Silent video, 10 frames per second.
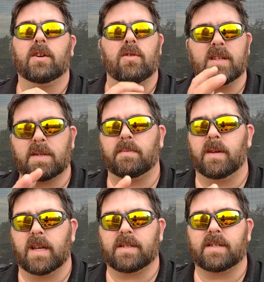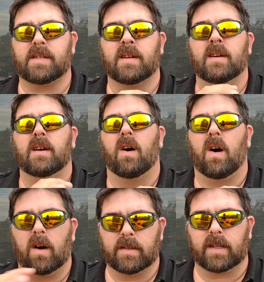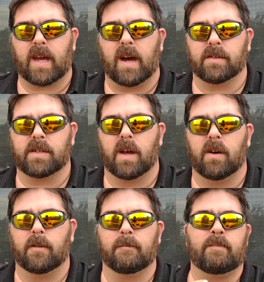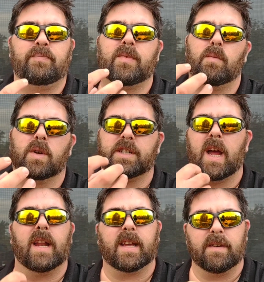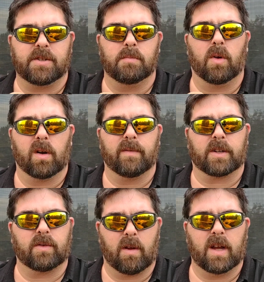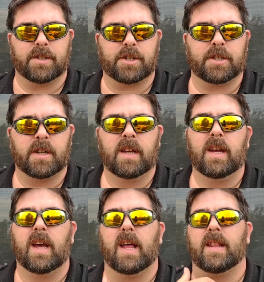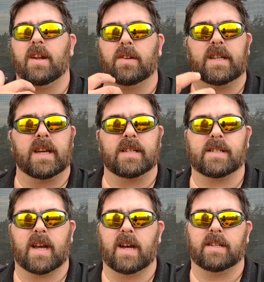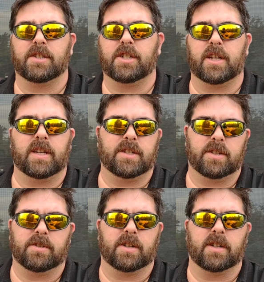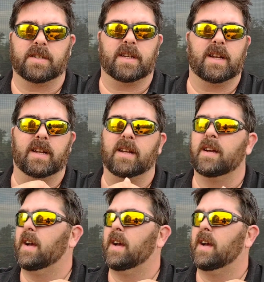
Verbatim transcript: crispness on the calzone, which kind of gives you more of a crunch. And then on the inside, the cheese. You should have seen it.